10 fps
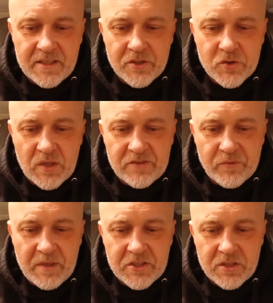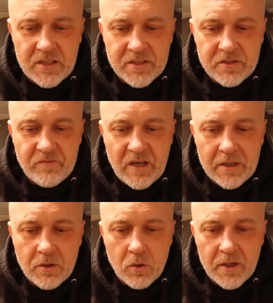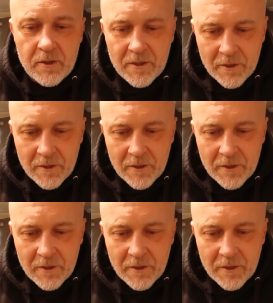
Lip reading: and the transformation into divine glory.